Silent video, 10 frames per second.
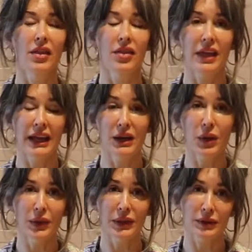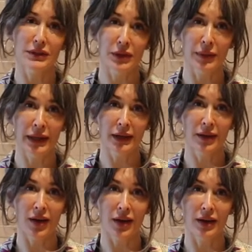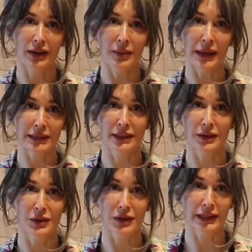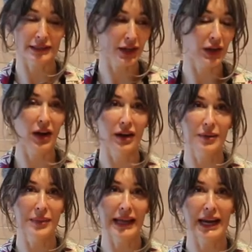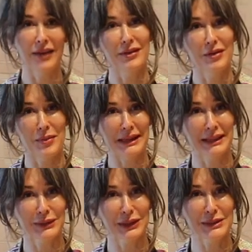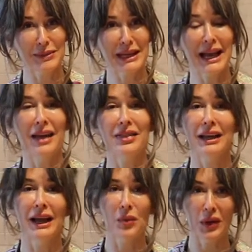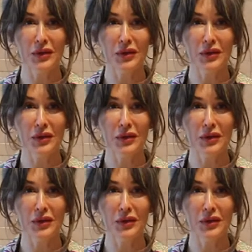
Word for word: they know what they're doing on Mexican Cooking dot com and I've never made this recipe, I think I will